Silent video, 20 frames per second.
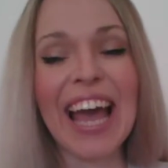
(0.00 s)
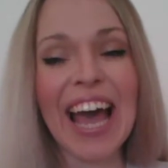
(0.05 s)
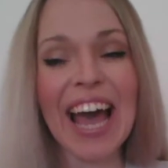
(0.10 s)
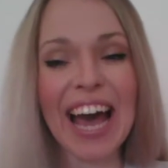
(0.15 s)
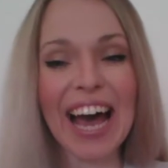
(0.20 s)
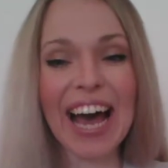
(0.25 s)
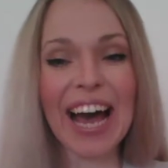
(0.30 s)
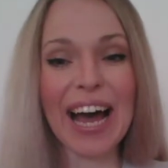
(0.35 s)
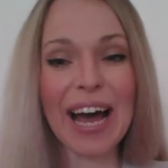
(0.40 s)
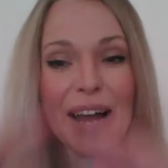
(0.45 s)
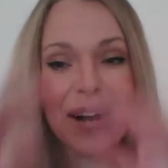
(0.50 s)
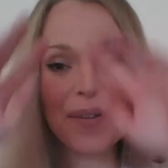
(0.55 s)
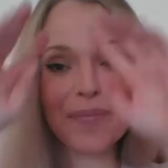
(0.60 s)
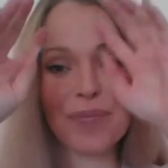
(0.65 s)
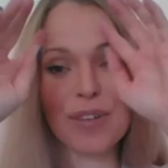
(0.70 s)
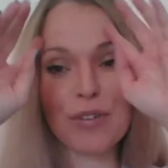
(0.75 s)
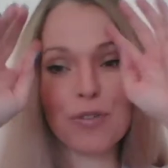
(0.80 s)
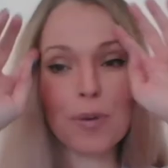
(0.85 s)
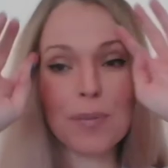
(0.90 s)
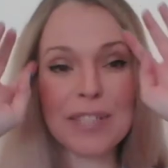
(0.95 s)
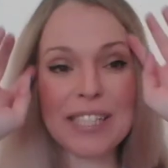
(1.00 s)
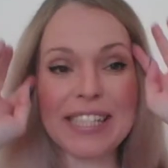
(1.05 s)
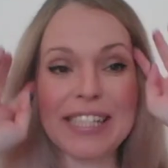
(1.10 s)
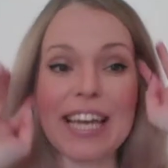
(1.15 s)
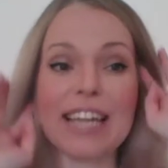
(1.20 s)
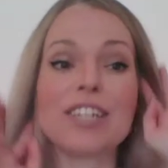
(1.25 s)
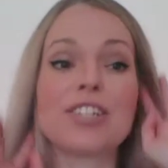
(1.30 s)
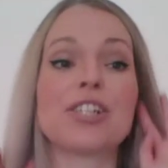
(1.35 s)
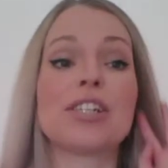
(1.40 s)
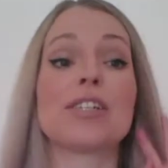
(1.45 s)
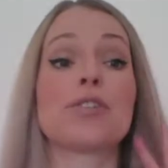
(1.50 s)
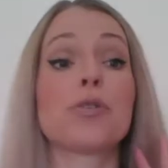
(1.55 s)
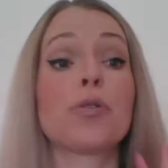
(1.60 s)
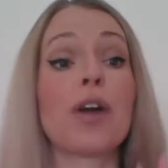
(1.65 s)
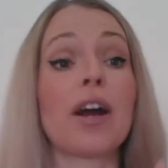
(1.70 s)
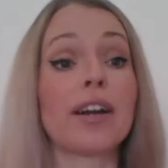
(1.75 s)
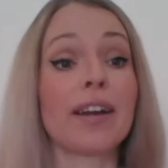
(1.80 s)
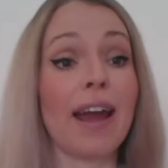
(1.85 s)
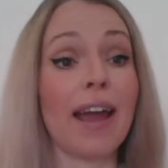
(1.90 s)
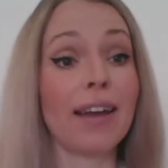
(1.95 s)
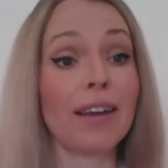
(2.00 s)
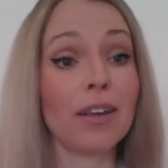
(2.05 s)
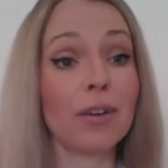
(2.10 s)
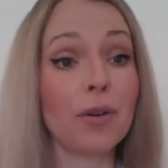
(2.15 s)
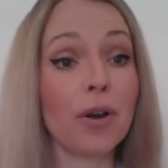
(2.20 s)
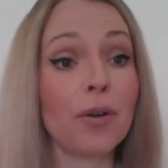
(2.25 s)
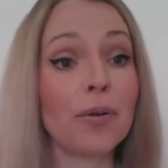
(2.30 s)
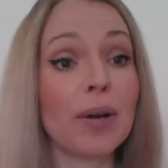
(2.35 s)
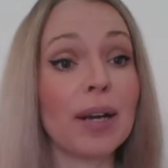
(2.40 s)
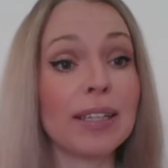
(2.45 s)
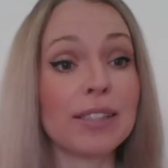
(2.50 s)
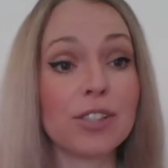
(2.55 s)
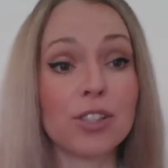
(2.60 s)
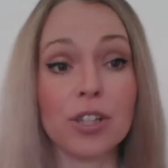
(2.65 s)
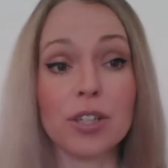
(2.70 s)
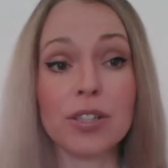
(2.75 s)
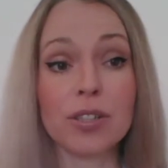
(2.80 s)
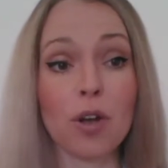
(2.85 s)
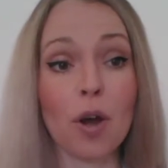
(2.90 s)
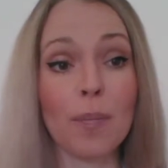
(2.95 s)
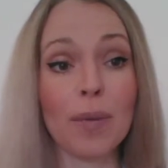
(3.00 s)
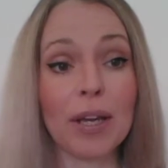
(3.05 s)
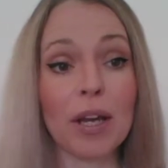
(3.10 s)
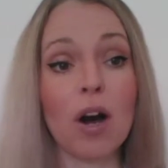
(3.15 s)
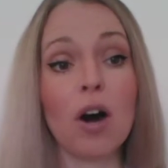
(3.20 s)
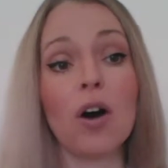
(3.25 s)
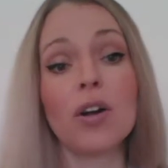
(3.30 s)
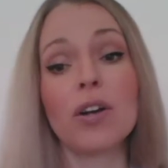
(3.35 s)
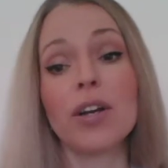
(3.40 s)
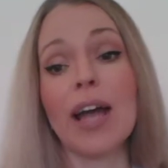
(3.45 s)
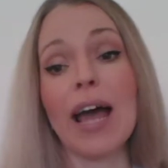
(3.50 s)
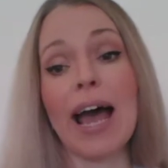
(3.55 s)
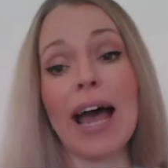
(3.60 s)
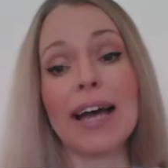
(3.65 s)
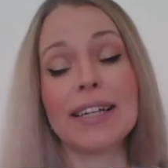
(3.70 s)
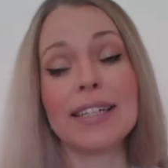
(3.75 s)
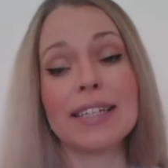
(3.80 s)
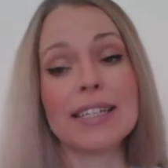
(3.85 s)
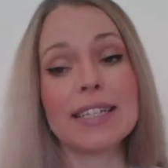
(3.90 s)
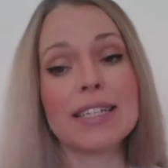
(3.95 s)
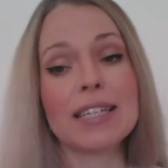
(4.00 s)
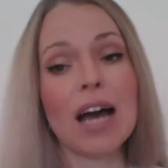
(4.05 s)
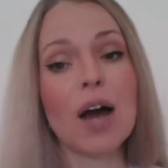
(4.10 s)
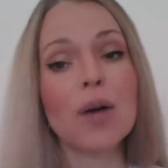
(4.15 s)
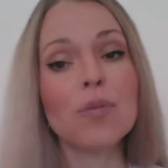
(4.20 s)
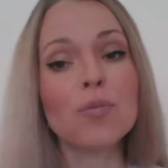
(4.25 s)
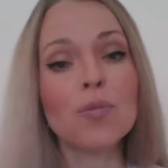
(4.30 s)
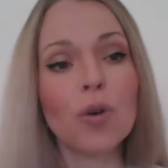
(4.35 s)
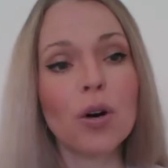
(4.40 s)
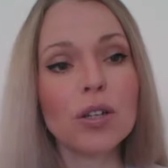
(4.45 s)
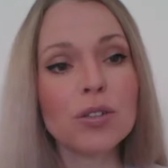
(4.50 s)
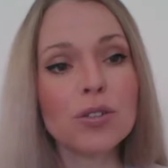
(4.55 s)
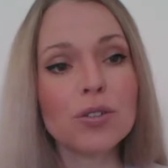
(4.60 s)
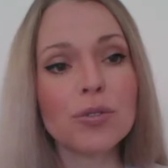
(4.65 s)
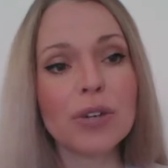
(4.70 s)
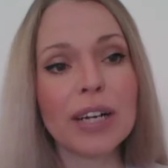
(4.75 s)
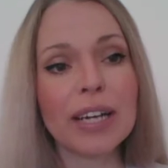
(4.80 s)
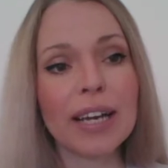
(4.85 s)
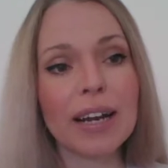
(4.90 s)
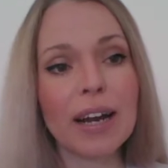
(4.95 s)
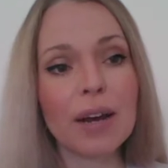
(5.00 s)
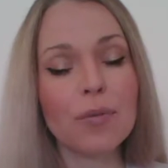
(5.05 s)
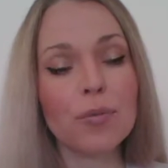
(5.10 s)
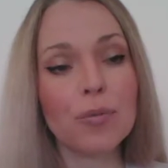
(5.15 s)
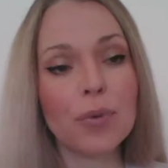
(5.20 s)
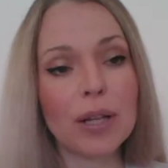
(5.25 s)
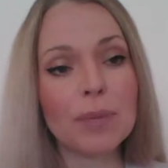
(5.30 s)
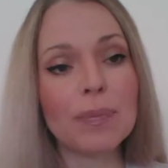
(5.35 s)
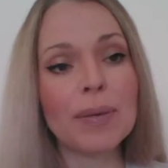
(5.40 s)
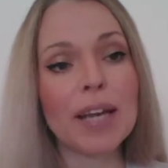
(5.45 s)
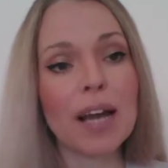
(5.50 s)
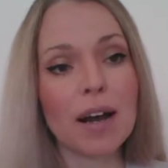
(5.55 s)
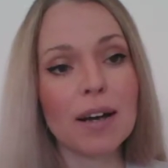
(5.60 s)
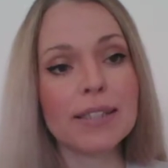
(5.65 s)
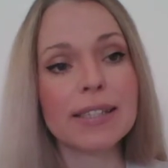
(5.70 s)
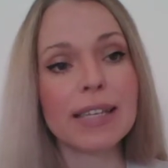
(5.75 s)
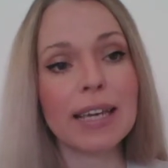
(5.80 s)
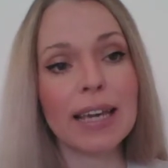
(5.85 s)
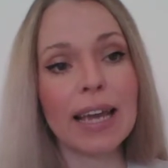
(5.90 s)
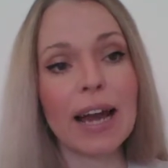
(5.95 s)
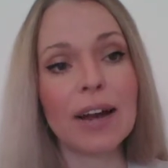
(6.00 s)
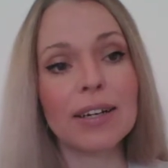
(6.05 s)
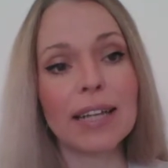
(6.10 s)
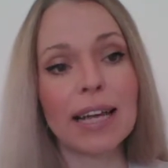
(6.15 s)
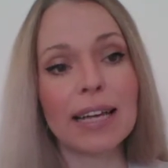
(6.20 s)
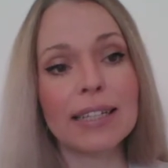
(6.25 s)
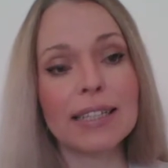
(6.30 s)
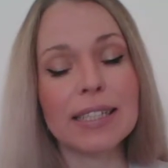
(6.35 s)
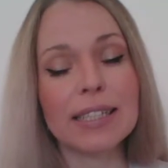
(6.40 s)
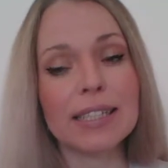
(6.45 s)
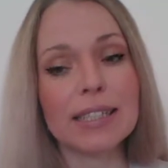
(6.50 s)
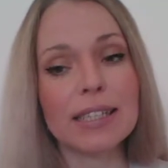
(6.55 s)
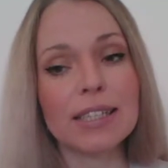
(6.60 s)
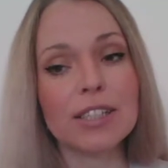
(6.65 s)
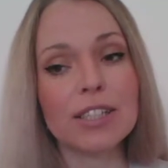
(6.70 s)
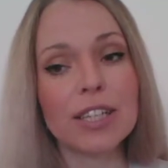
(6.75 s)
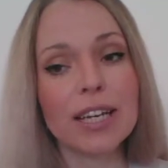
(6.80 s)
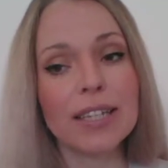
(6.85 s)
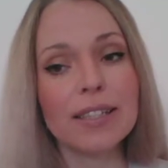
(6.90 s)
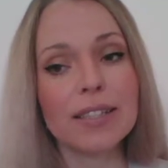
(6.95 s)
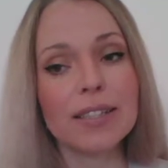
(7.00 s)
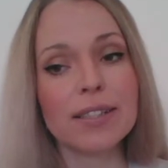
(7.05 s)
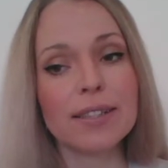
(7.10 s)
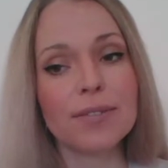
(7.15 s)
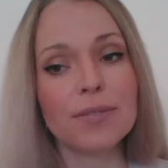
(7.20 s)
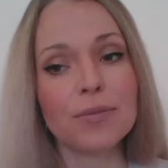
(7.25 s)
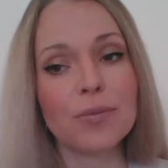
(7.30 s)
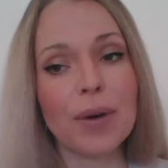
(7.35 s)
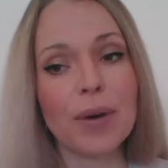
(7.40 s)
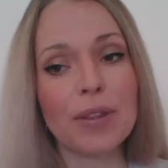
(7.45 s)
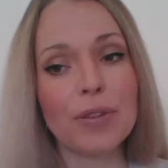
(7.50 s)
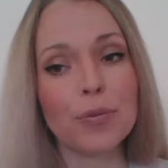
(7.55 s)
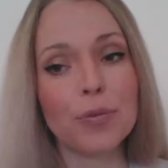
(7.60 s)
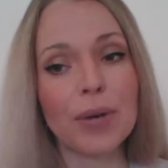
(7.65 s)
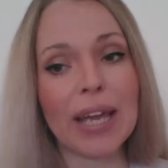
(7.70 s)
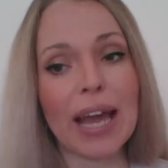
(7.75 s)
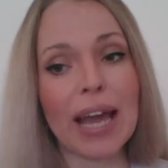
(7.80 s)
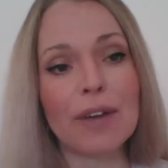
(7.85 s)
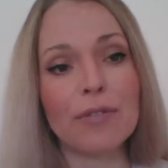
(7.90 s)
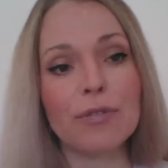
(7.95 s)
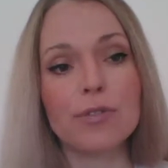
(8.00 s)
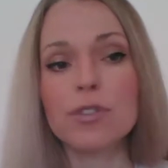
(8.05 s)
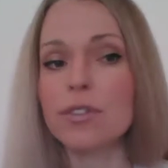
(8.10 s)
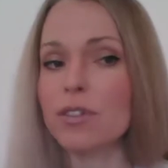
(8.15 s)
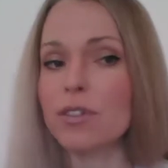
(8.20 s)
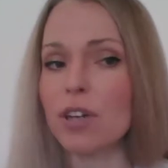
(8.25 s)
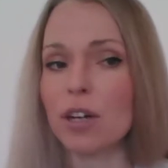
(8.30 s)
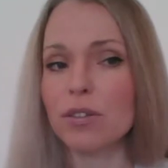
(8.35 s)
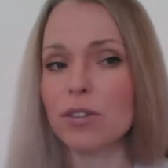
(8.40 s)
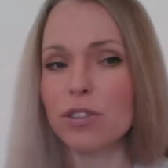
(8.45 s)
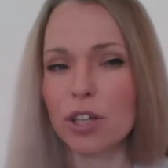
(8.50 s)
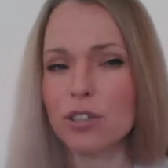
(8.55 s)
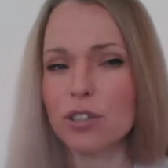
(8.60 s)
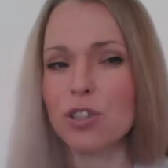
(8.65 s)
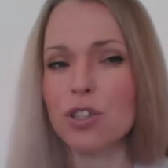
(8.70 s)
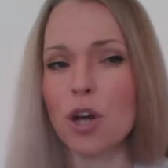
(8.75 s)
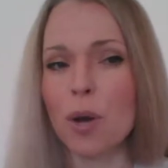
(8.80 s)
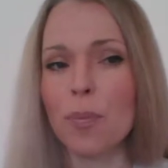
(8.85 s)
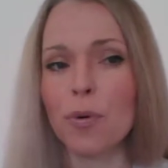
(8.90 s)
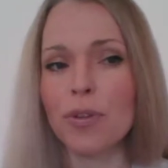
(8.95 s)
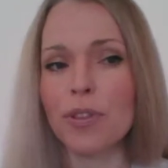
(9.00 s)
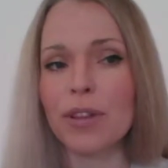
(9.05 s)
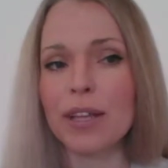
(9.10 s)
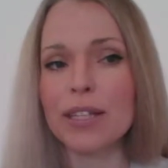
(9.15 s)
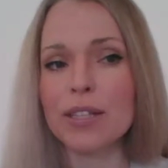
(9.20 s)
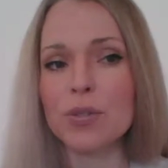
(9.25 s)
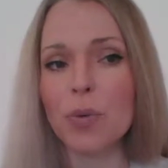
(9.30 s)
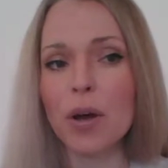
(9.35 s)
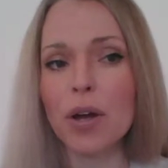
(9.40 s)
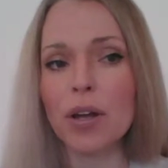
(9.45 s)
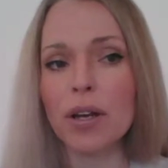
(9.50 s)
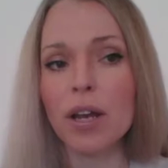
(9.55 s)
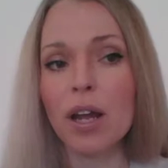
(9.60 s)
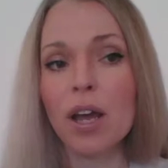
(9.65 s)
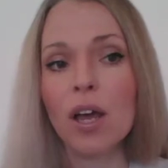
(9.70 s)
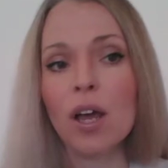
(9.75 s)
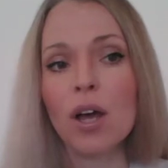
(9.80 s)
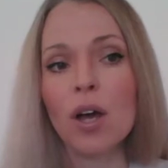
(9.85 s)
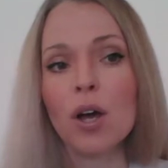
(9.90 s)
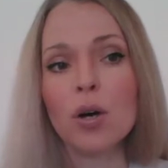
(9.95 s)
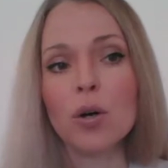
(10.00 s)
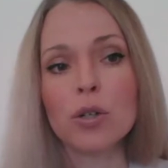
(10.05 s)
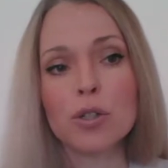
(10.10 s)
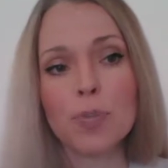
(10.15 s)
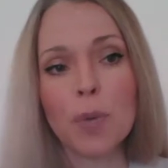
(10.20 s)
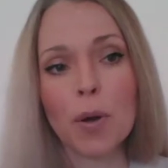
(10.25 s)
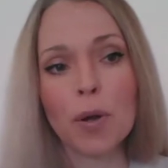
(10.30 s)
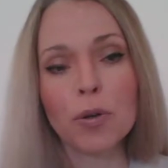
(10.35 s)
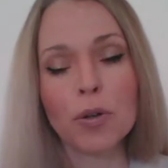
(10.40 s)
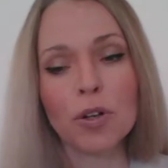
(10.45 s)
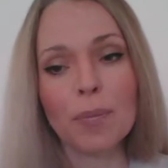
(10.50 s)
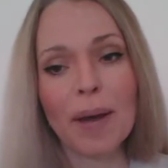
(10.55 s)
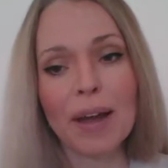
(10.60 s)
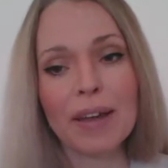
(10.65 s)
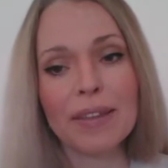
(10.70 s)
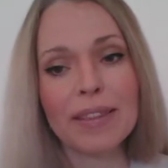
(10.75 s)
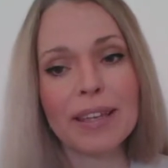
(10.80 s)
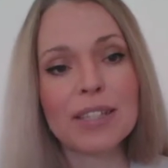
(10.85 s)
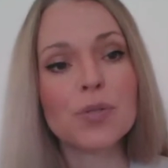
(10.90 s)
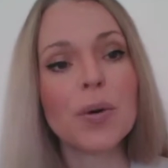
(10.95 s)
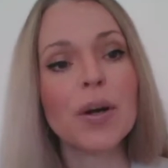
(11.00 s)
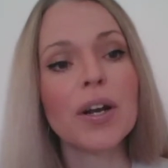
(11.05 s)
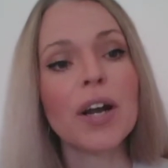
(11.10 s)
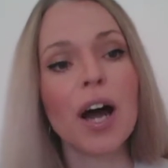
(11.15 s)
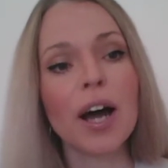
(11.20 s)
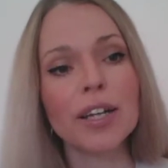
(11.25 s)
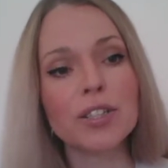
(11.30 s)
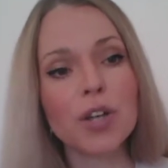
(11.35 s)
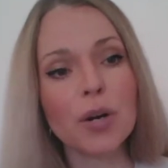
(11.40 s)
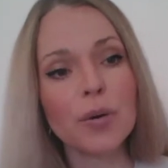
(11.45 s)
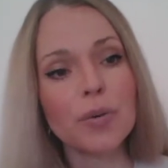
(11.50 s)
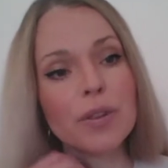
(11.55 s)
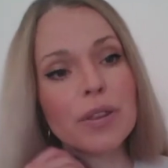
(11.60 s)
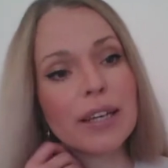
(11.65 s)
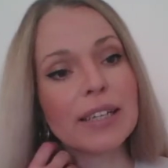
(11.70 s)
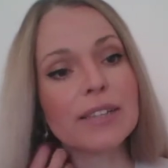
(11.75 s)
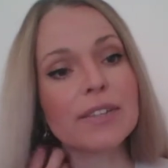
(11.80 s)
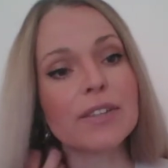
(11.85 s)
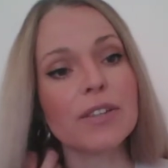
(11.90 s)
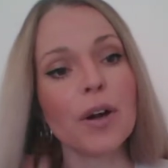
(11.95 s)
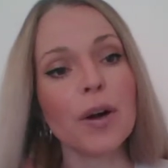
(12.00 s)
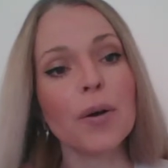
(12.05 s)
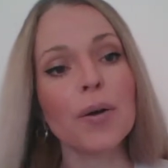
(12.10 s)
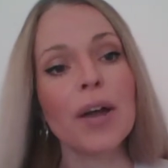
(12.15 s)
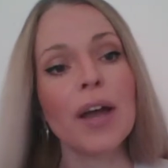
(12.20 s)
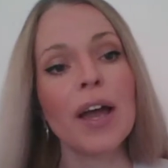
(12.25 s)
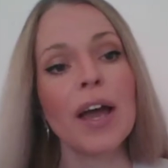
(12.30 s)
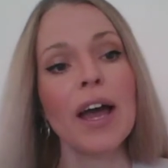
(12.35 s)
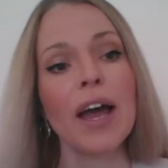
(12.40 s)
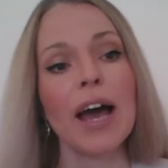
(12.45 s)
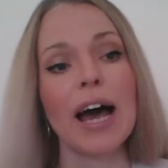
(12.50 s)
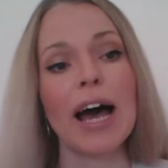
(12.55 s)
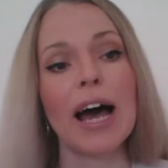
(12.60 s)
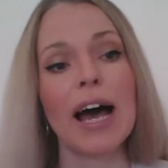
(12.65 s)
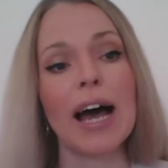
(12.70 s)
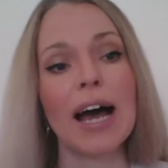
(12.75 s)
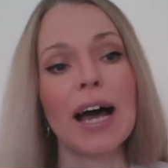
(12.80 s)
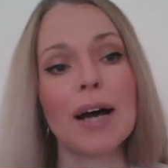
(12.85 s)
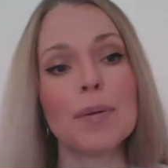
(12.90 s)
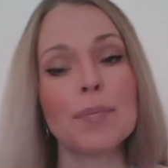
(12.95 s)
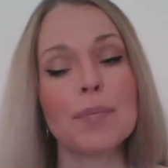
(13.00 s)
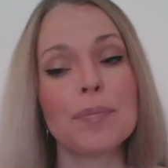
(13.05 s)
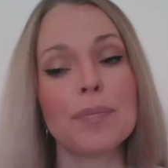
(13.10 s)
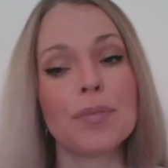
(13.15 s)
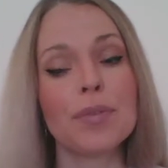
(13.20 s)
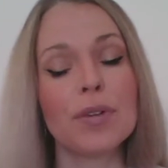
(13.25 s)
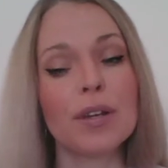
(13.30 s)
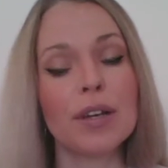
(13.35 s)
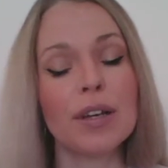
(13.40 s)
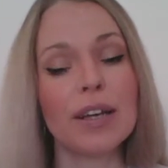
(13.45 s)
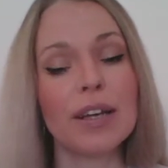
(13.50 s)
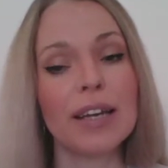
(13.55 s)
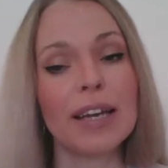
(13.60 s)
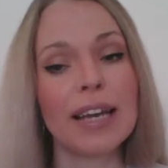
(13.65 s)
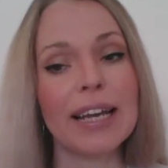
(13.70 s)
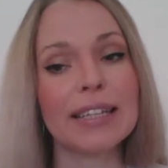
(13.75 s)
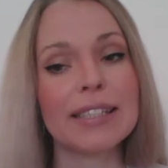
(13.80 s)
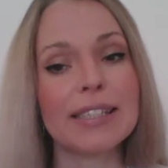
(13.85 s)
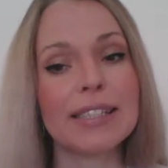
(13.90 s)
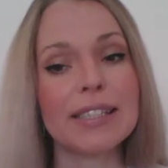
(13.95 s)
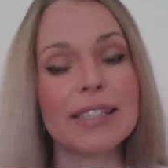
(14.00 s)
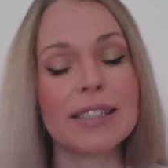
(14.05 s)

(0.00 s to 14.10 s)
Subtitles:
Robotization is on our neck, it's just coming on, and I'm wondering, and I will be asking our ladies and gents whether we have touched up on this one or spoken about this one. I don't think so. It's